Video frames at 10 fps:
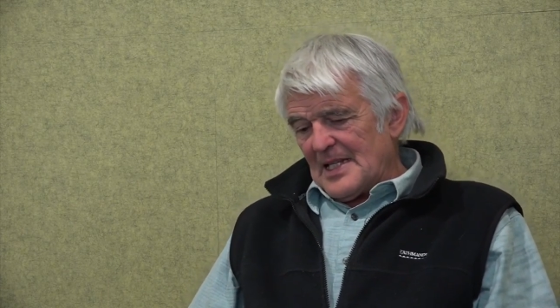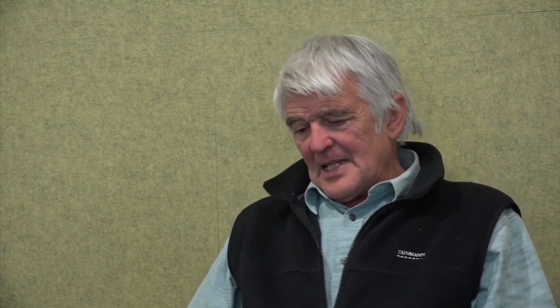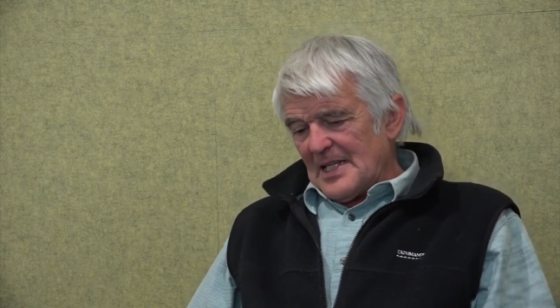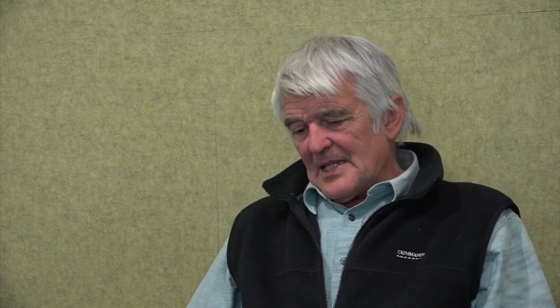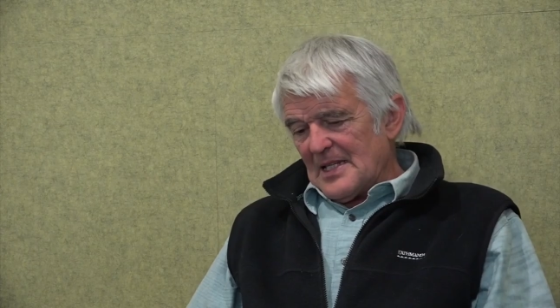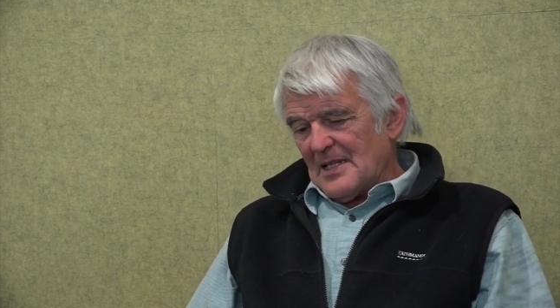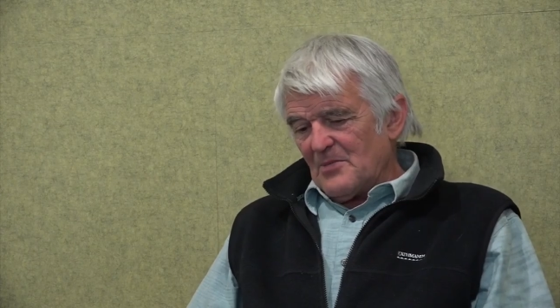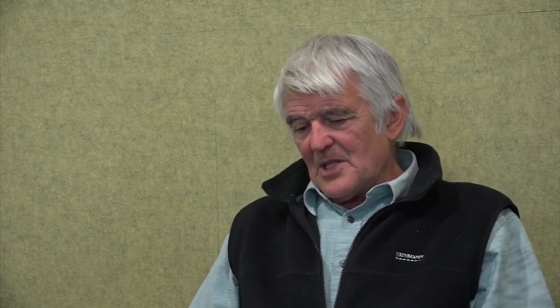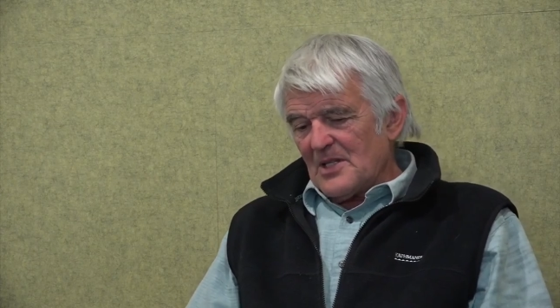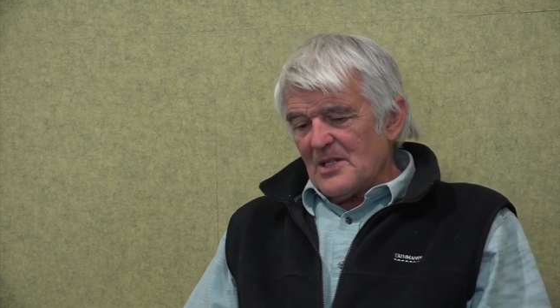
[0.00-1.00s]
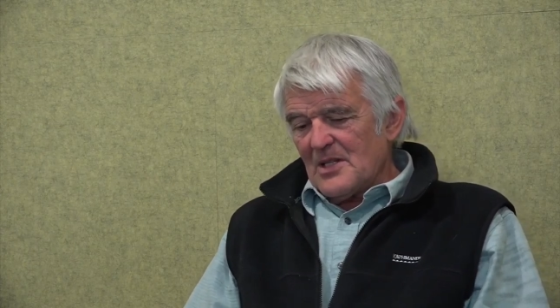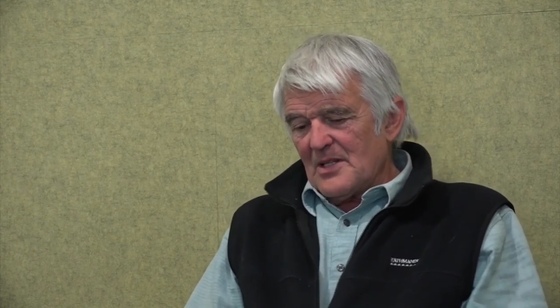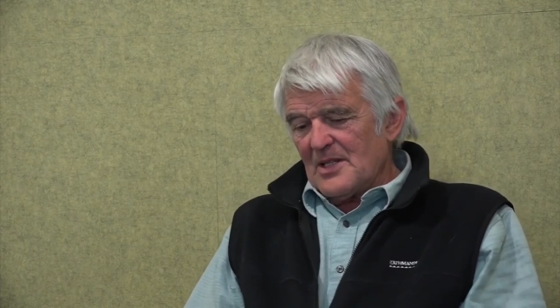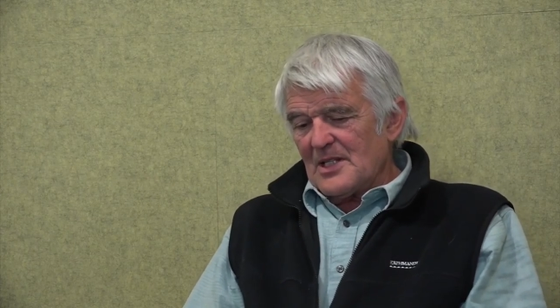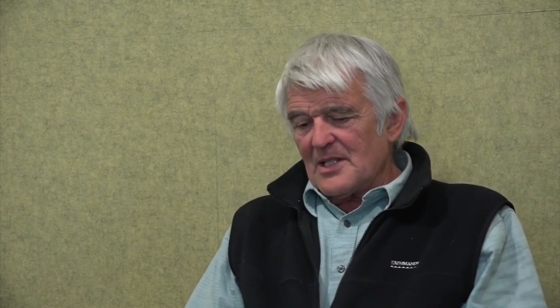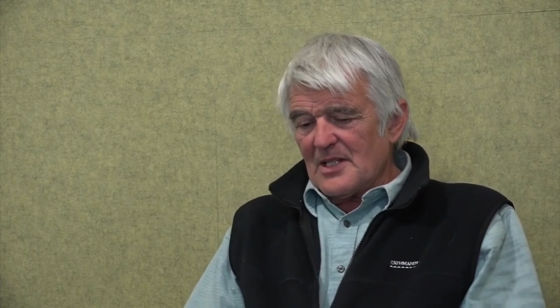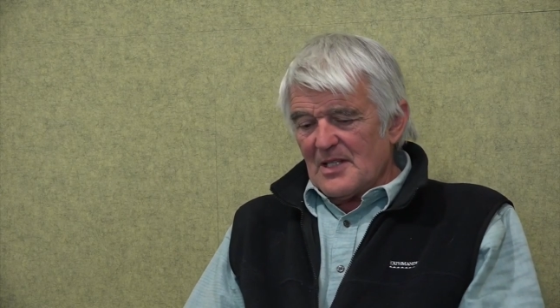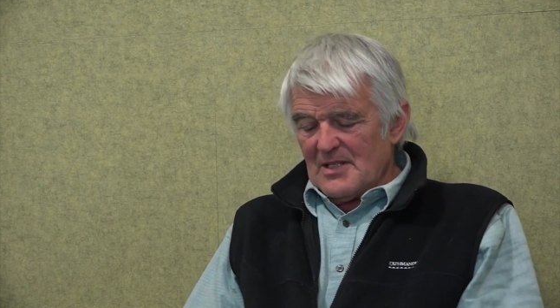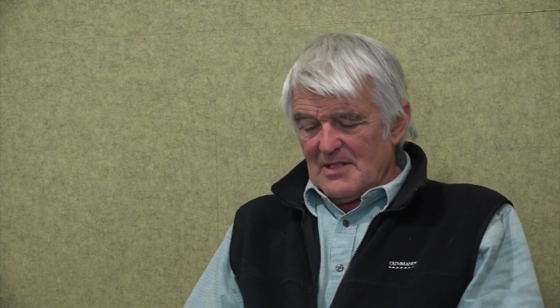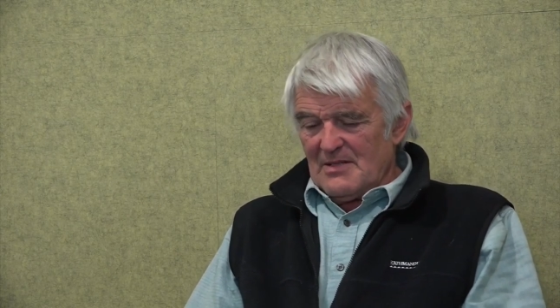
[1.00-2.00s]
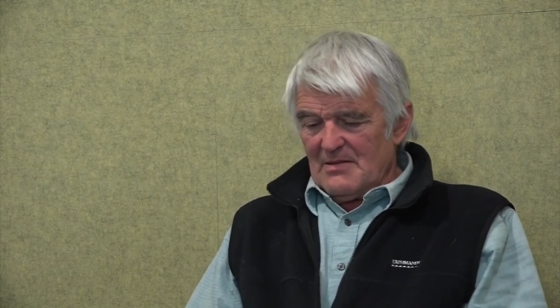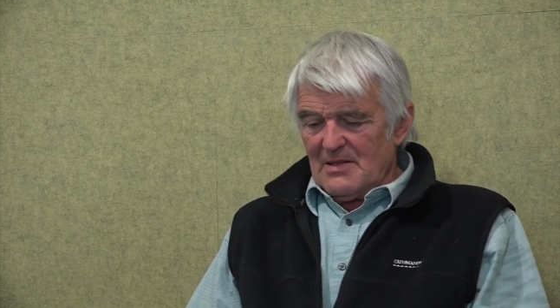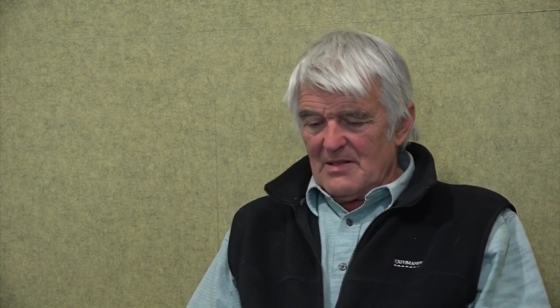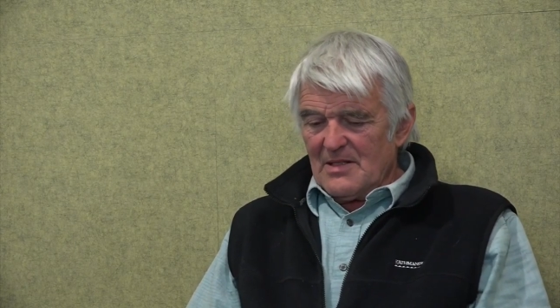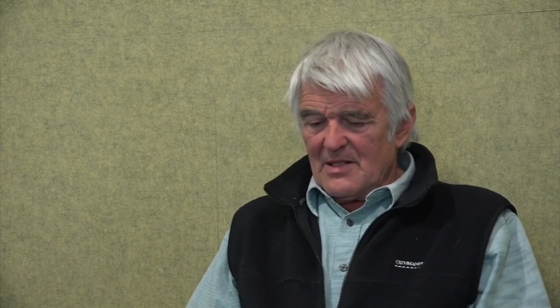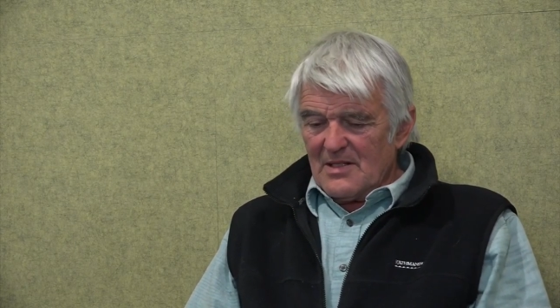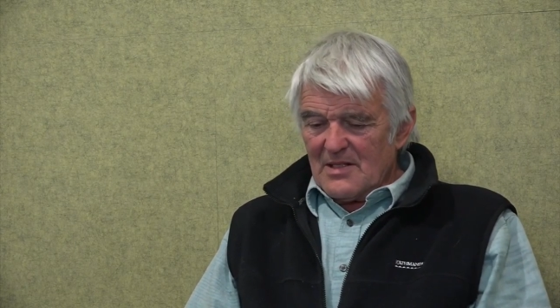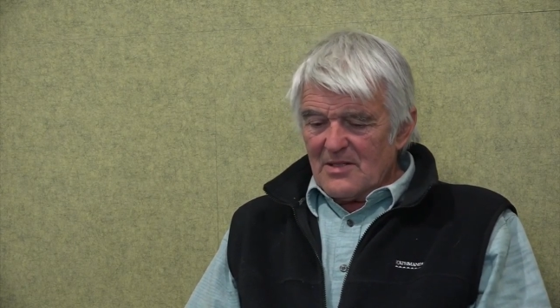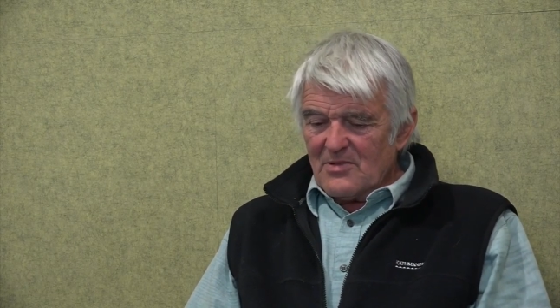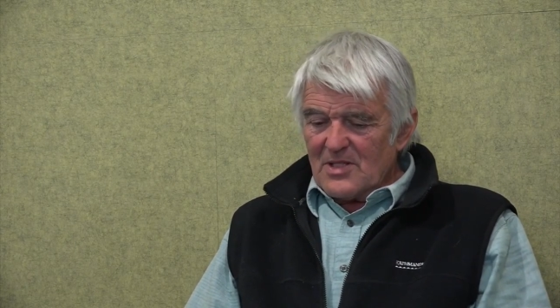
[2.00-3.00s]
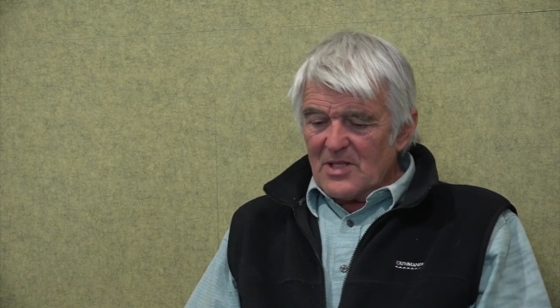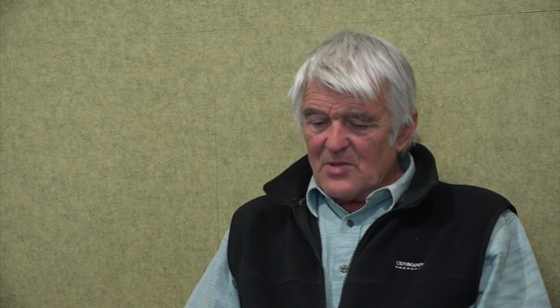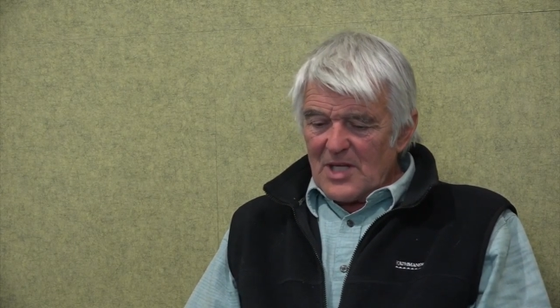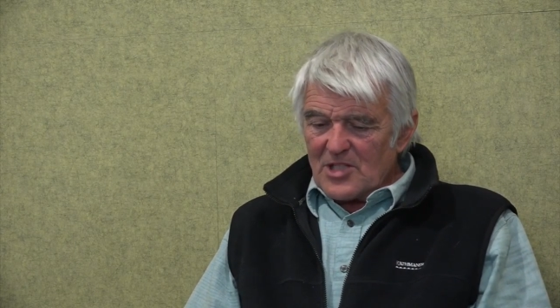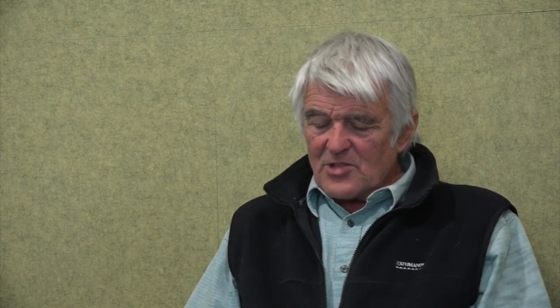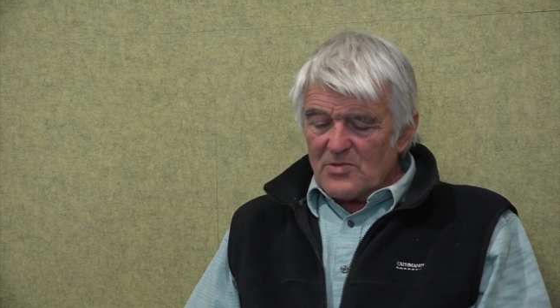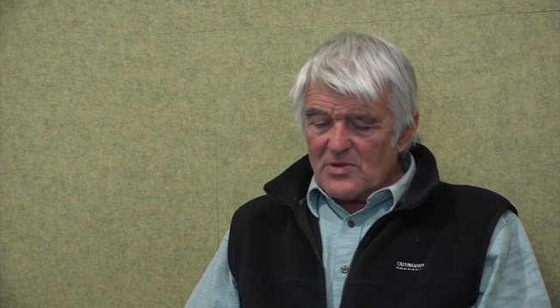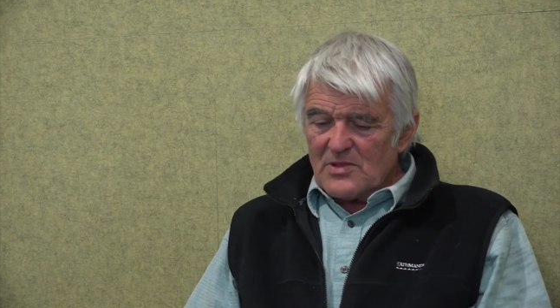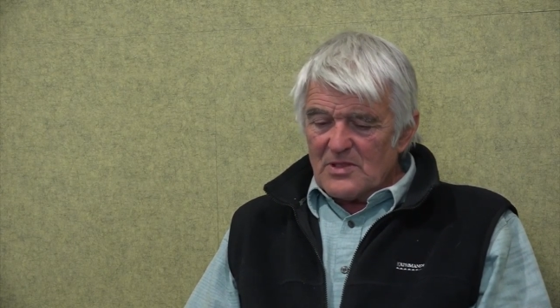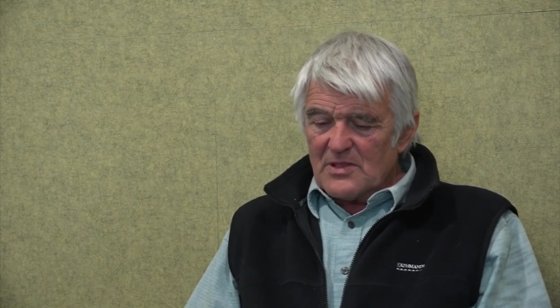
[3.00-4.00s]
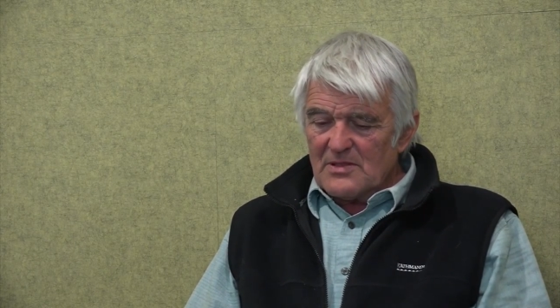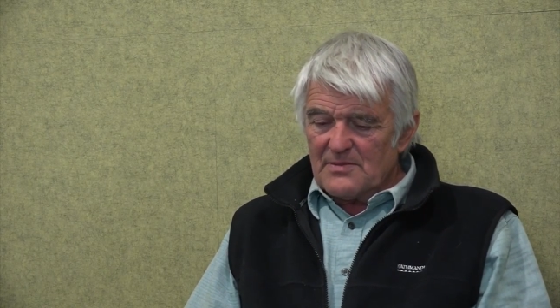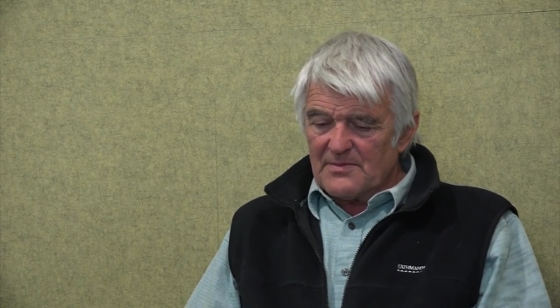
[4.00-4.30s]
they didn't. There were no actual